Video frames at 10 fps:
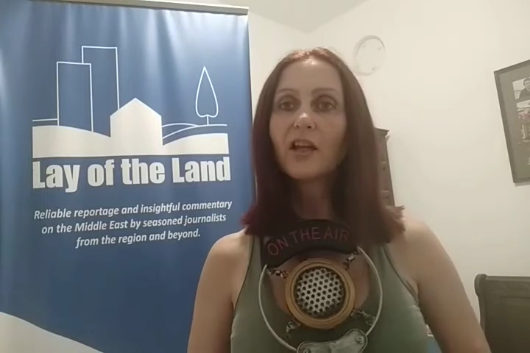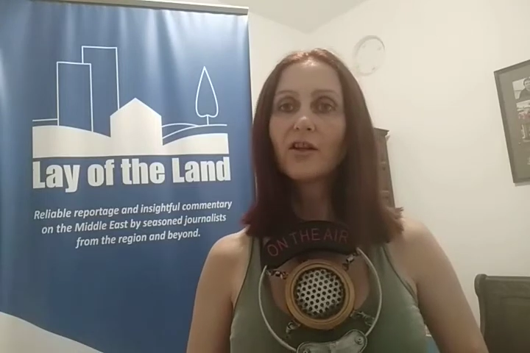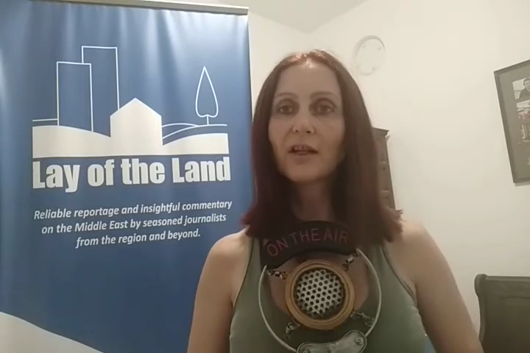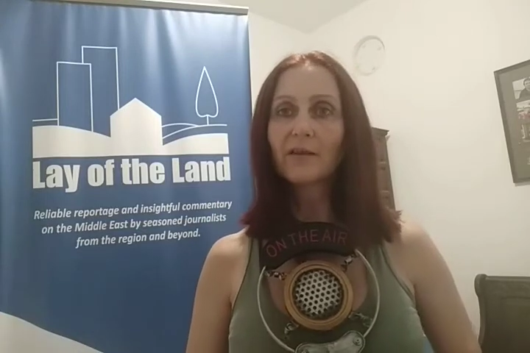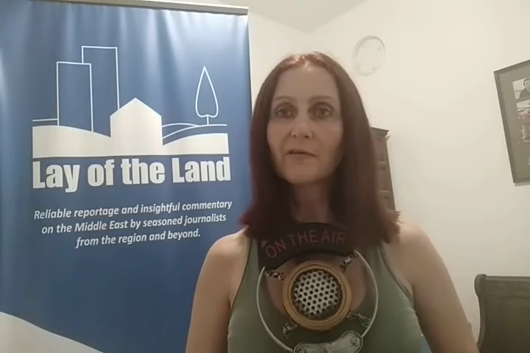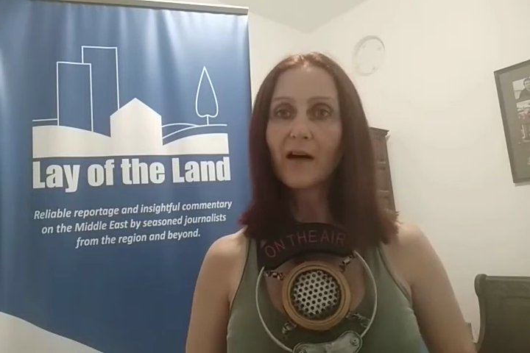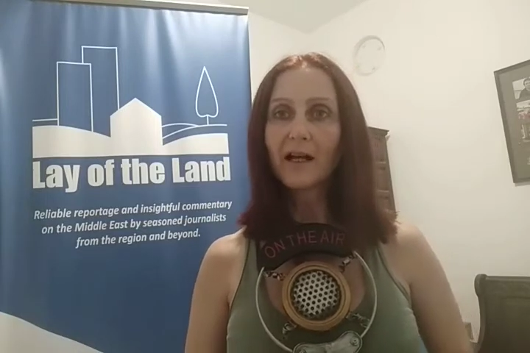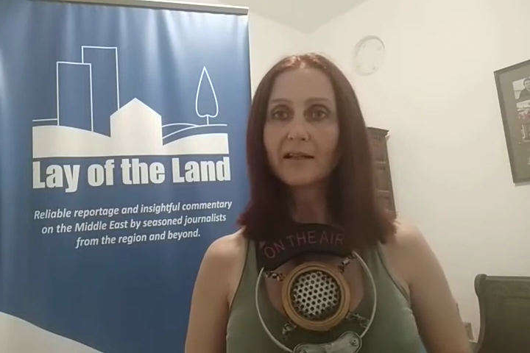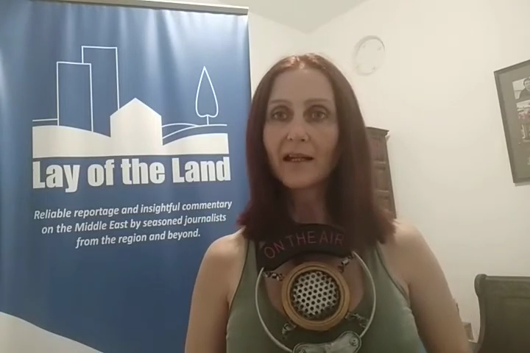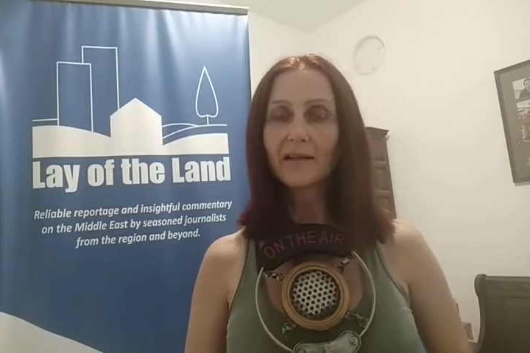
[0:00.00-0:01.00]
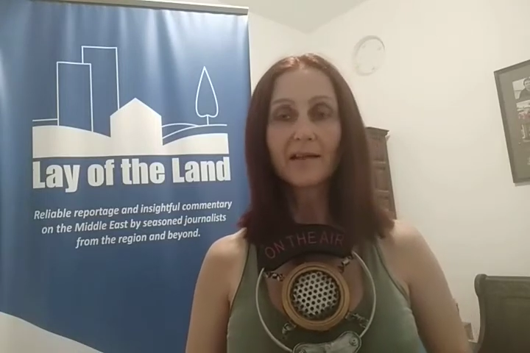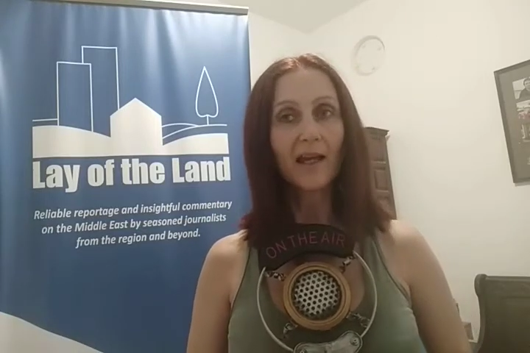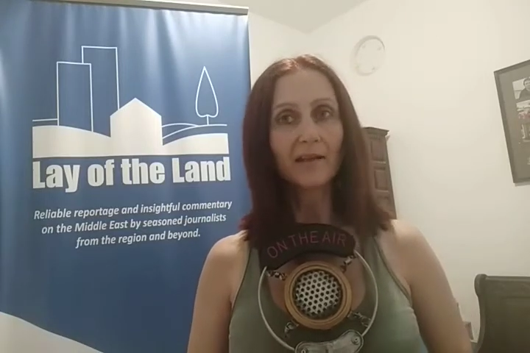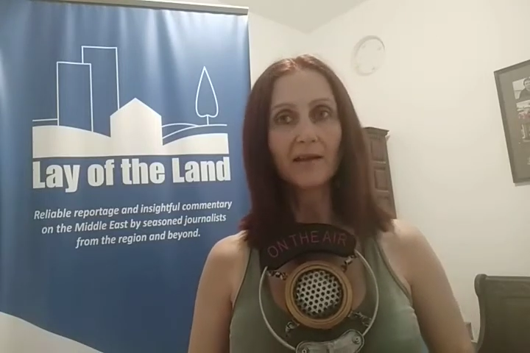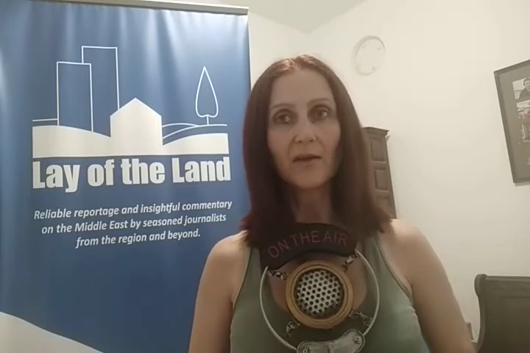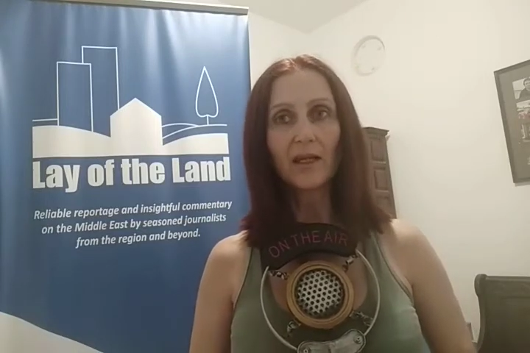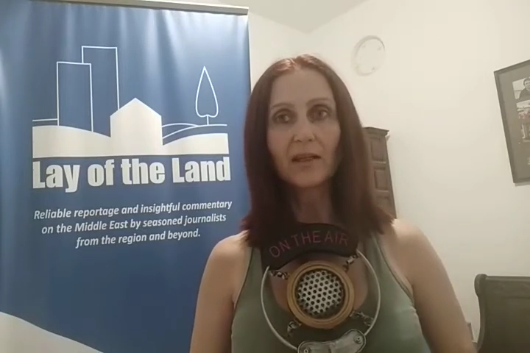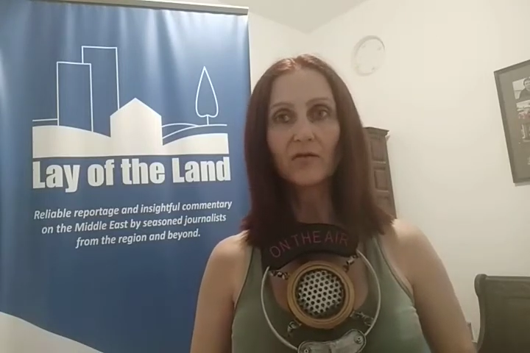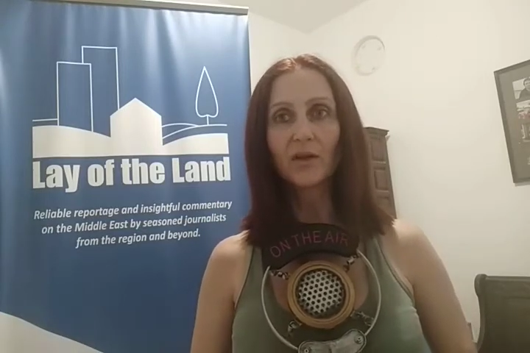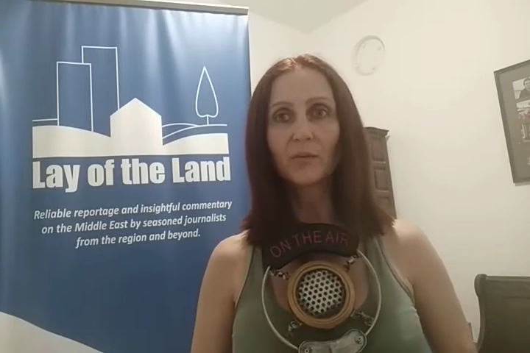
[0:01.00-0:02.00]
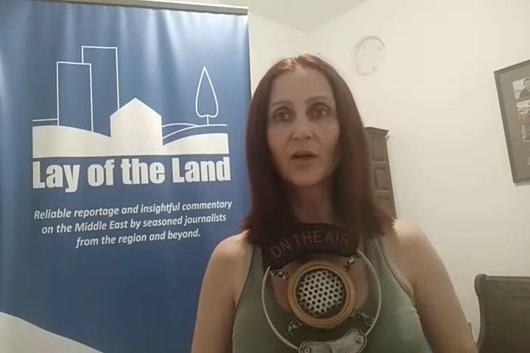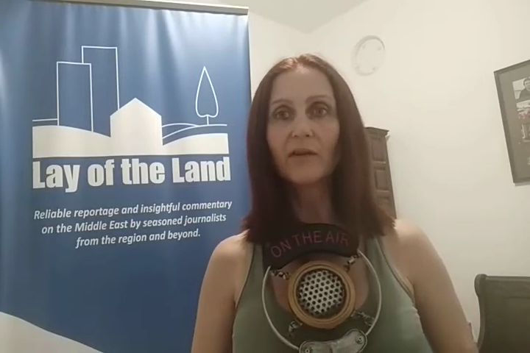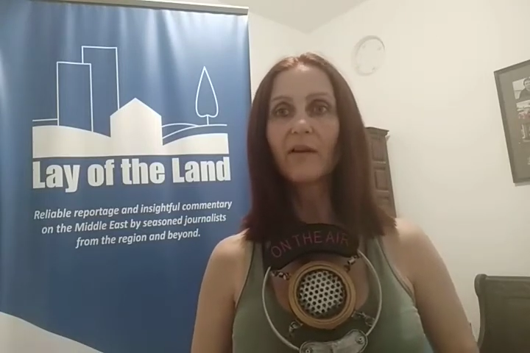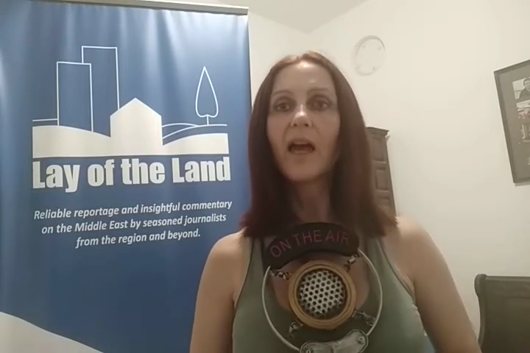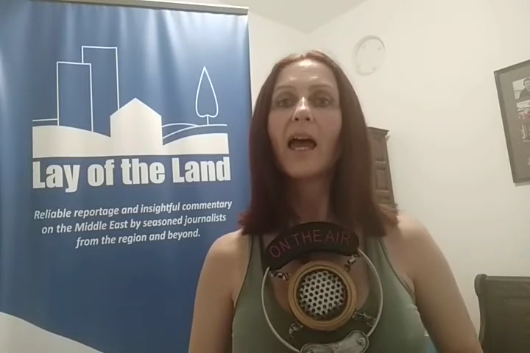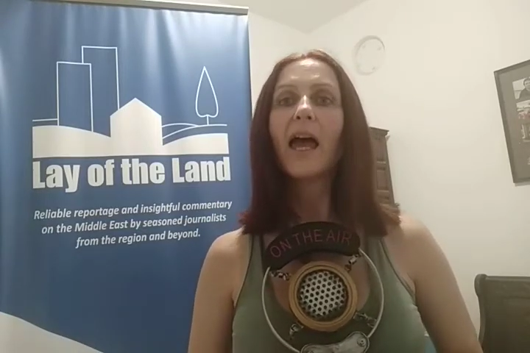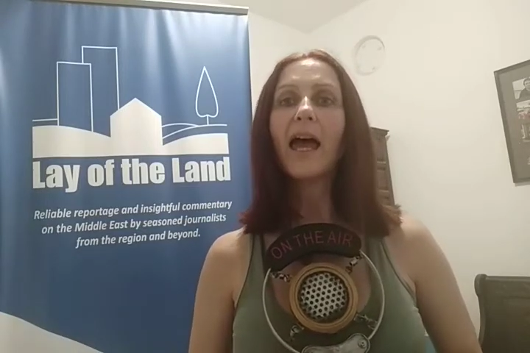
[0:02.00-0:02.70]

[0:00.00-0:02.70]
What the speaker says: You can find us at the Israel Brief,